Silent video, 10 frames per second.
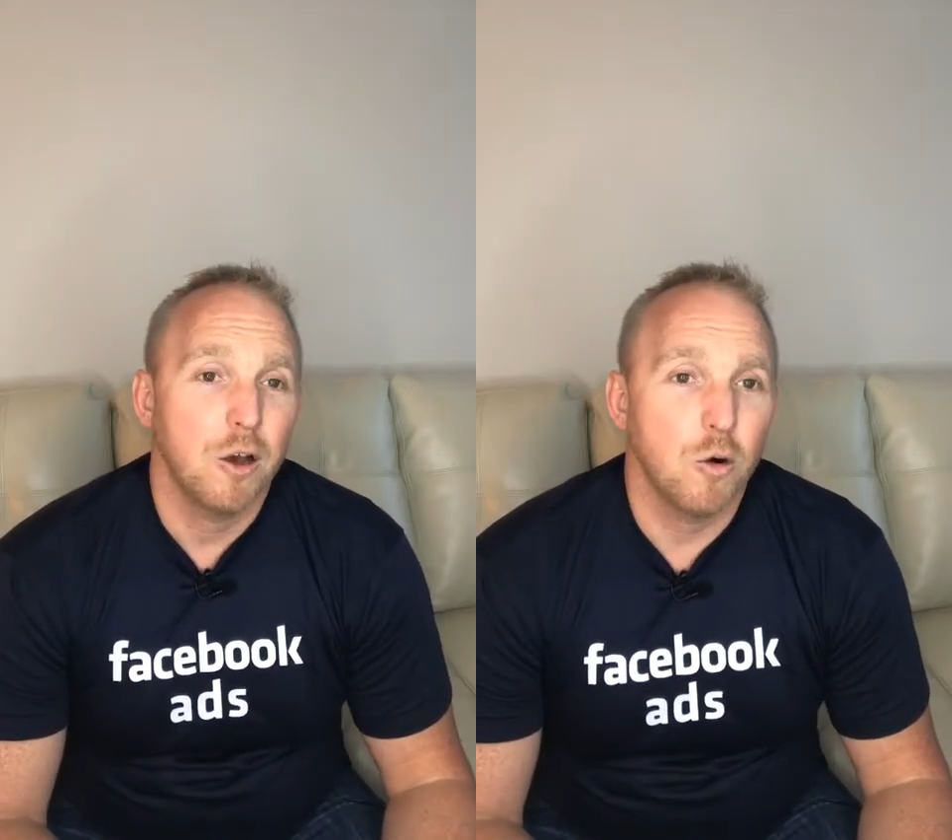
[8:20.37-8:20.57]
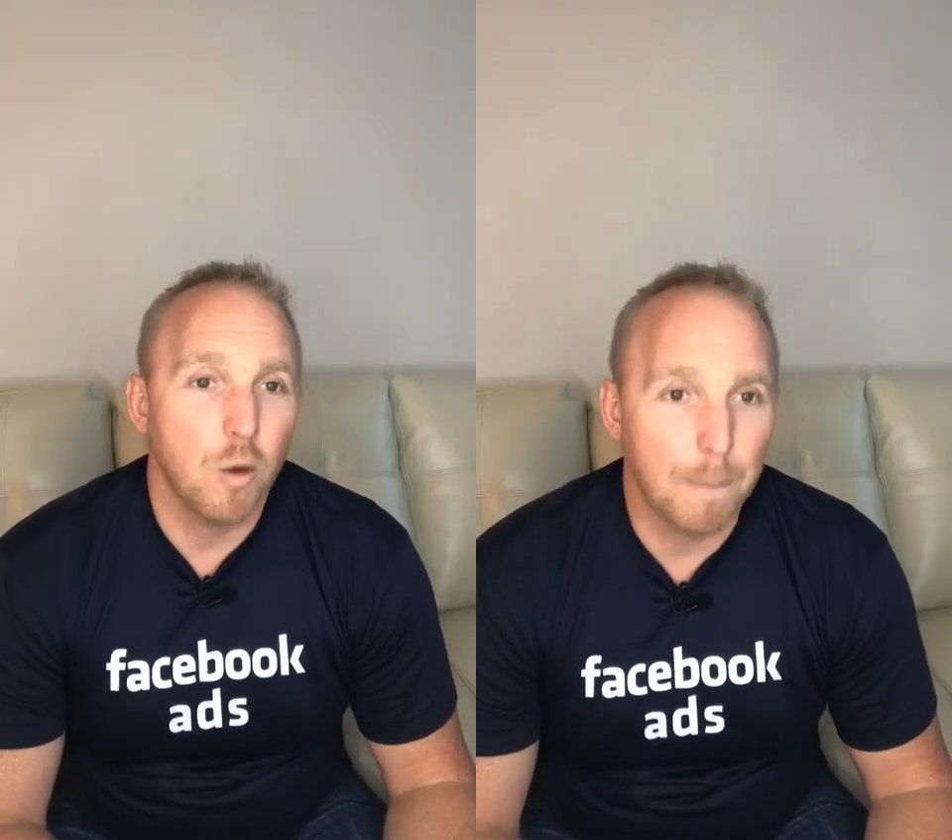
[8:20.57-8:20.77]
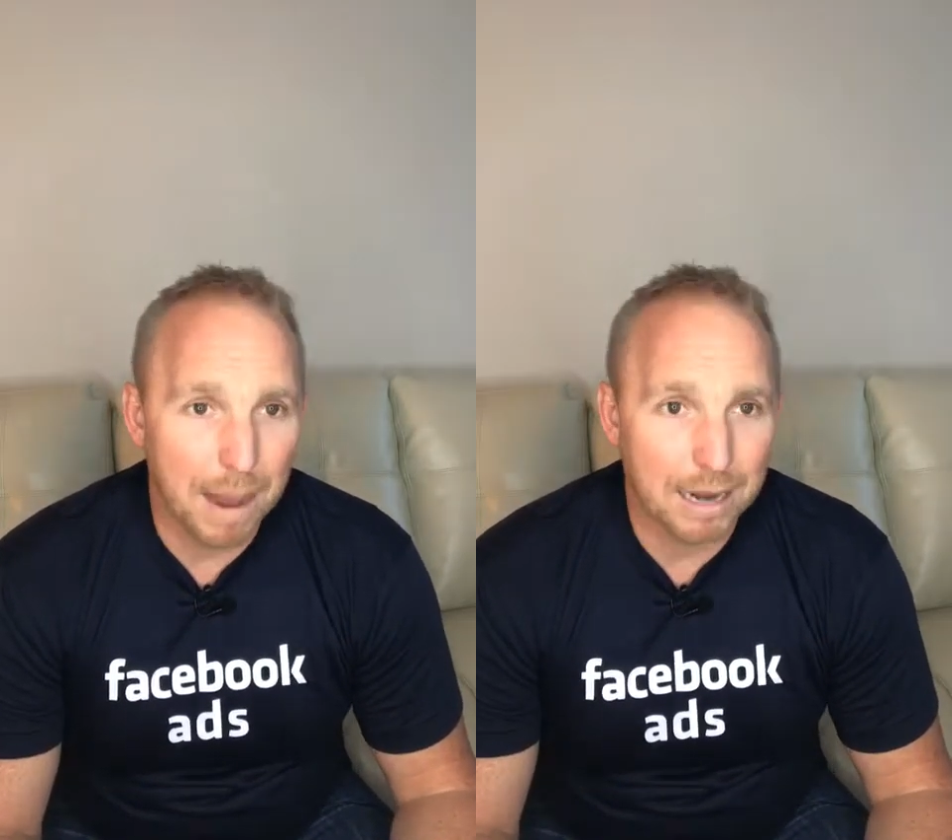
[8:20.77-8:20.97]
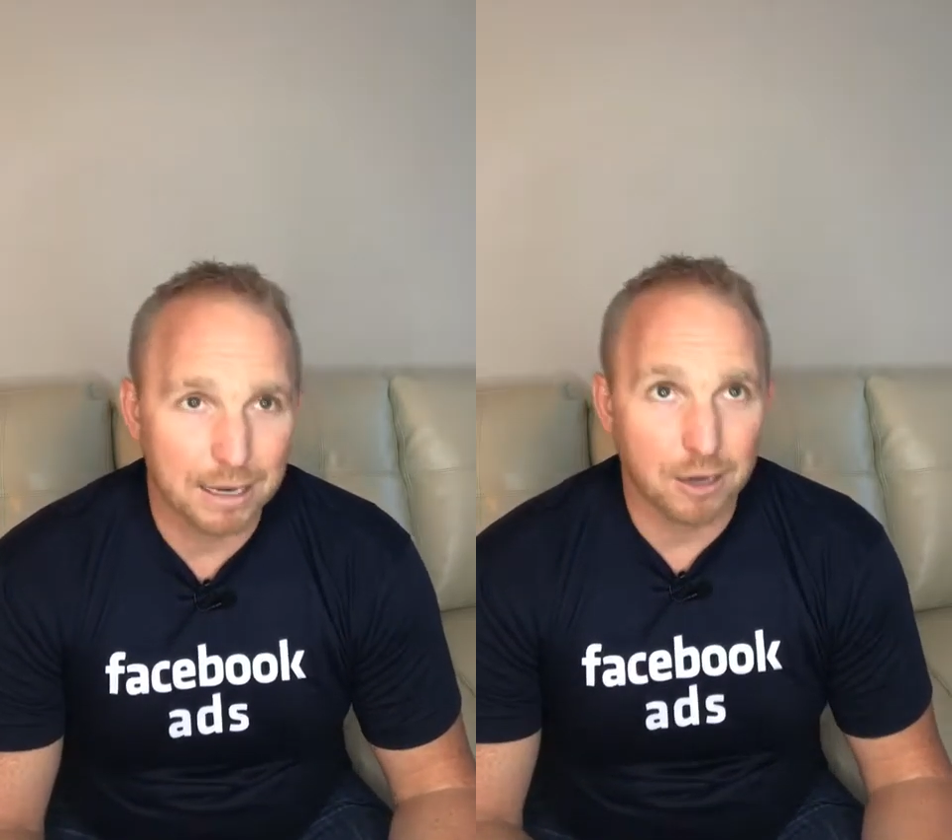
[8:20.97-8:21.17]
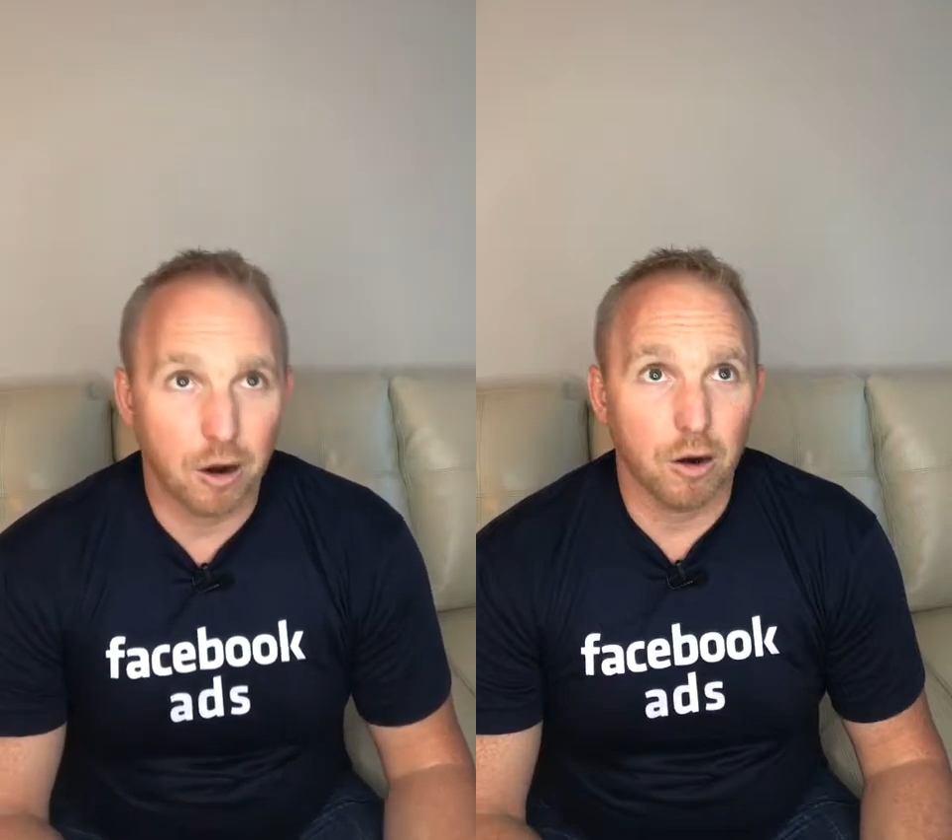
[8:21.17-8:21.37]
who
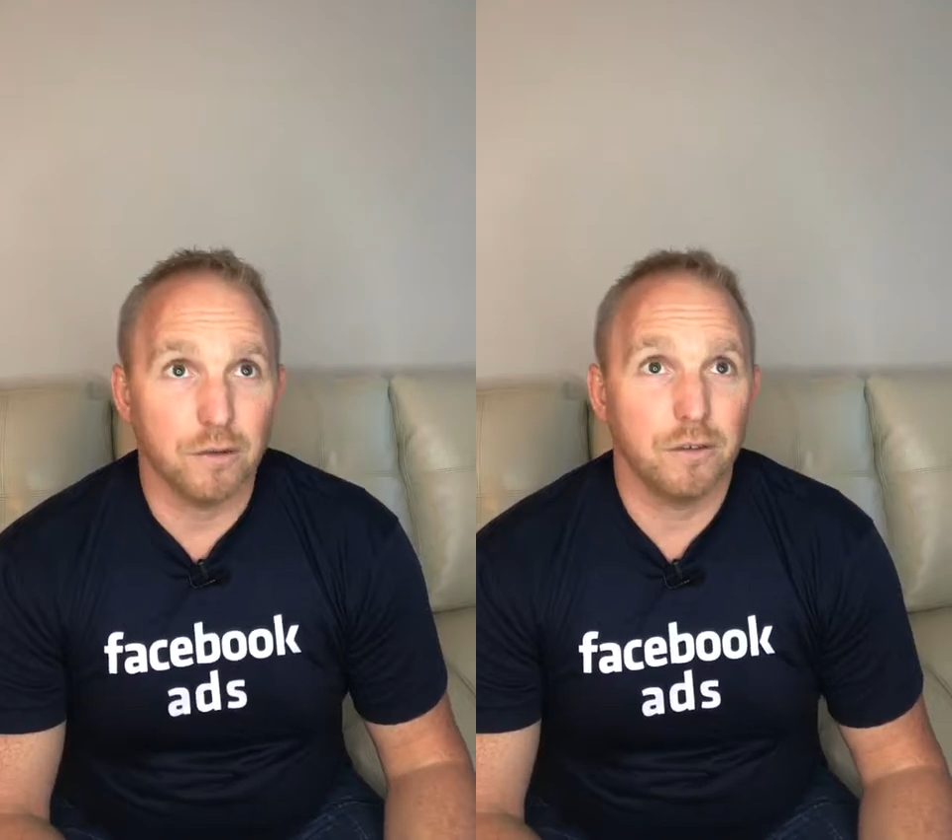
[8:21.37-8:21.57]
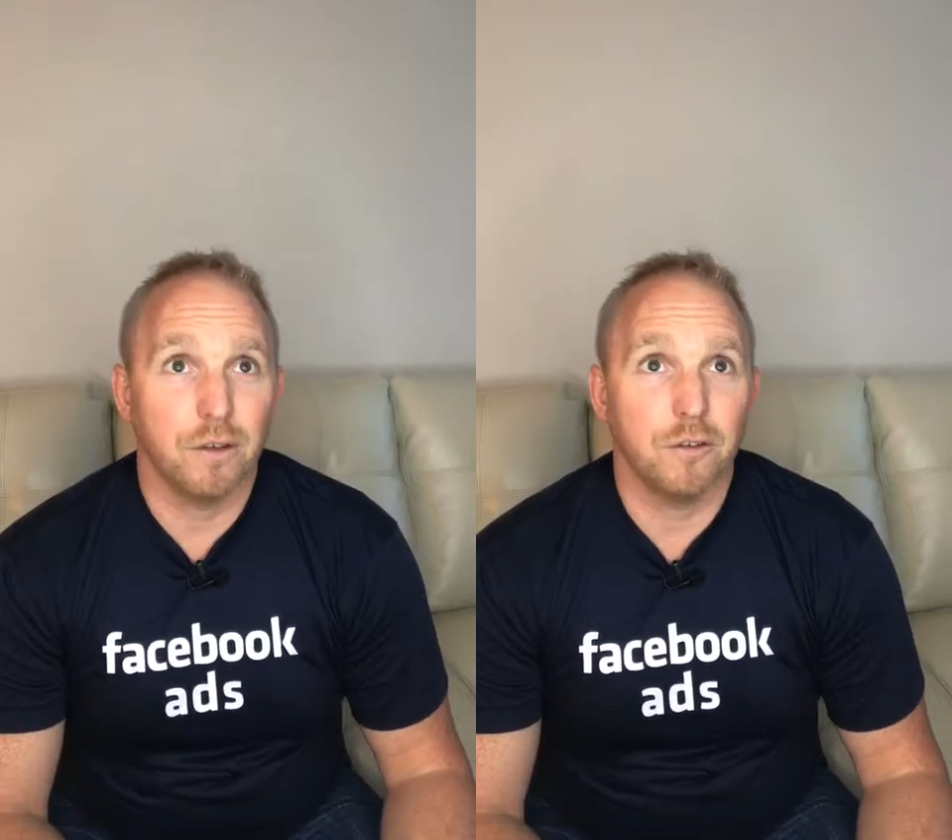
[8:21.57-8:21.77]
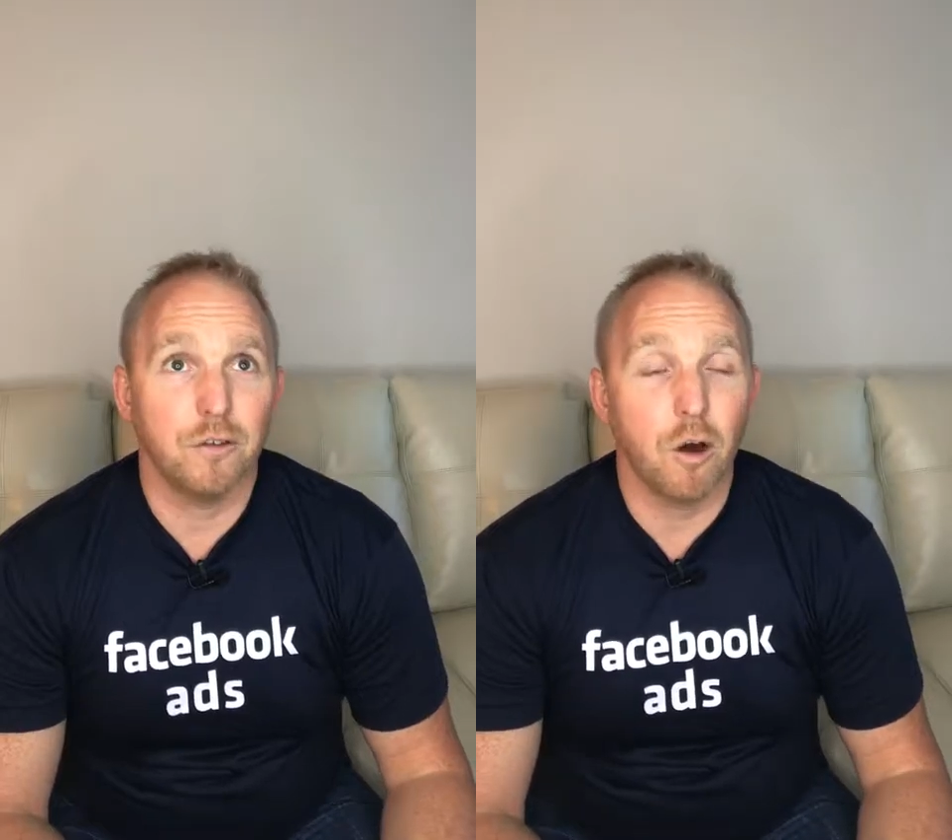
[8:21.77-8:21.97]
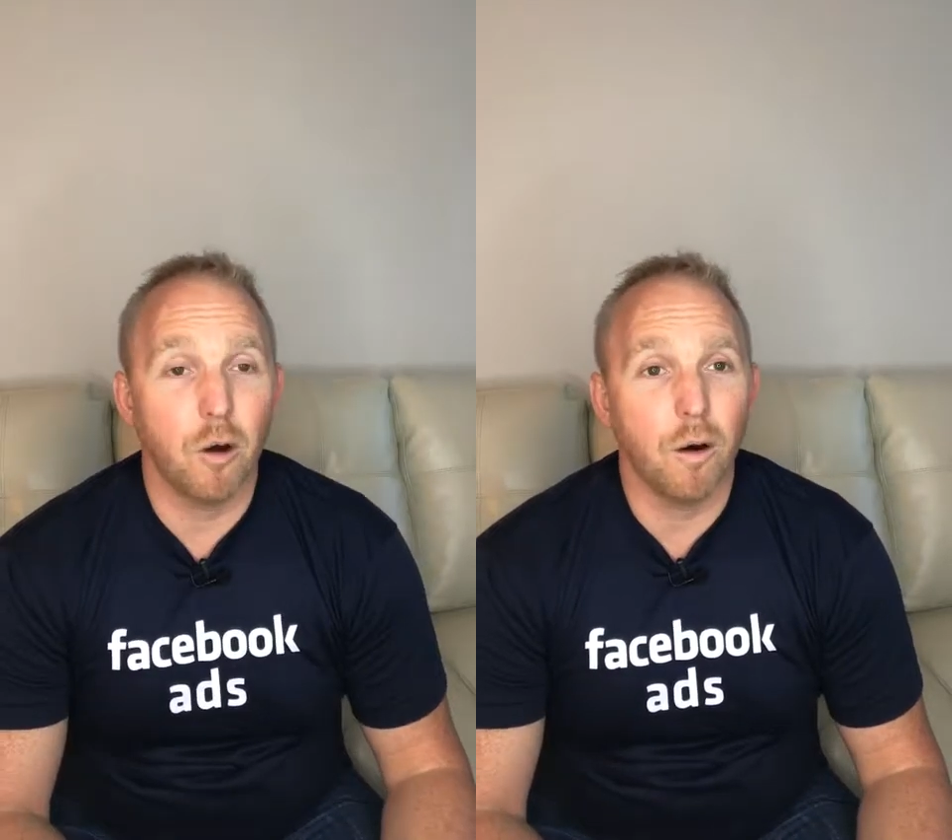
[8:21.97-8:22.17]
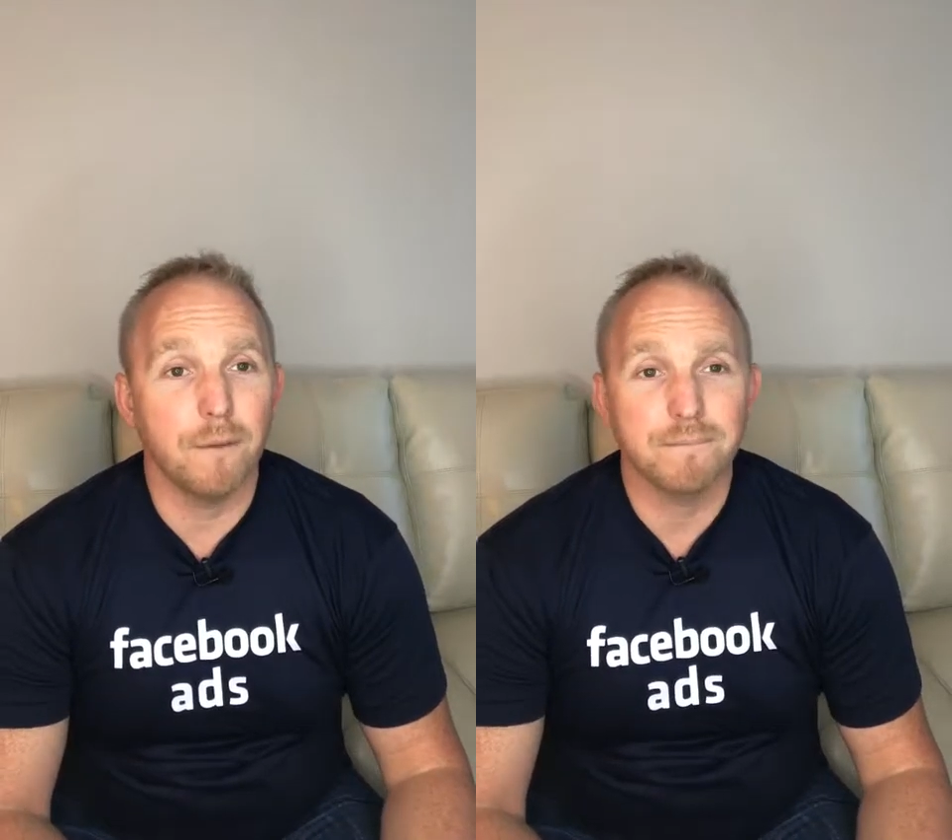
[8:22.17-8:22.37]
abandon carts.
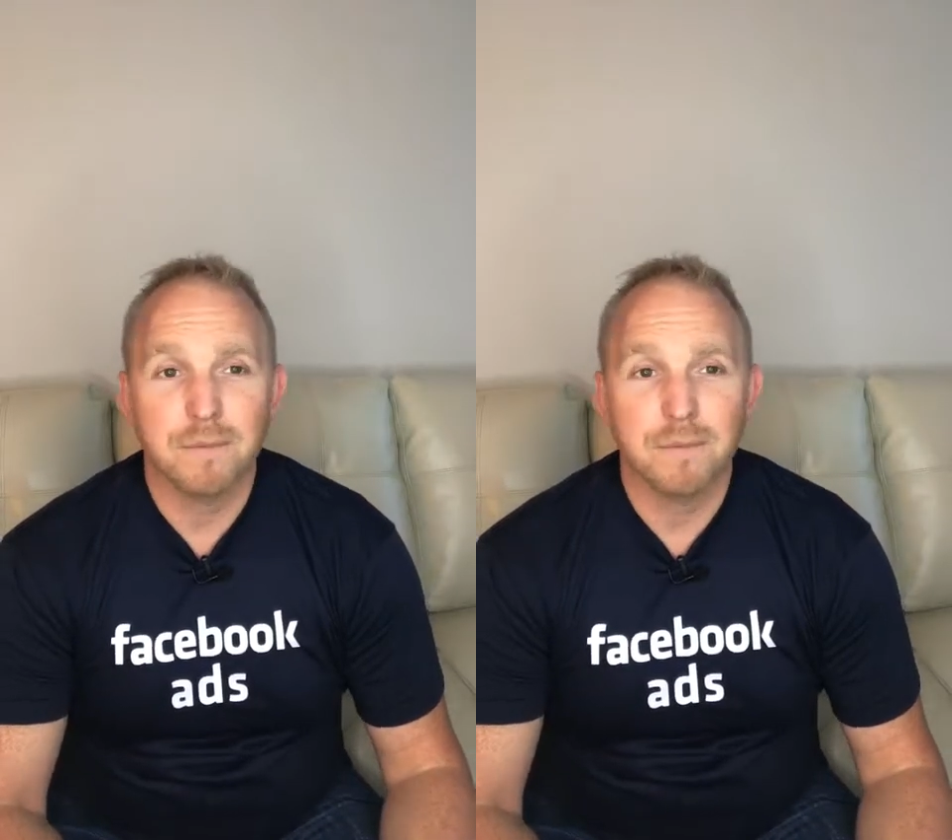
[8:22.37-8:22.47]
So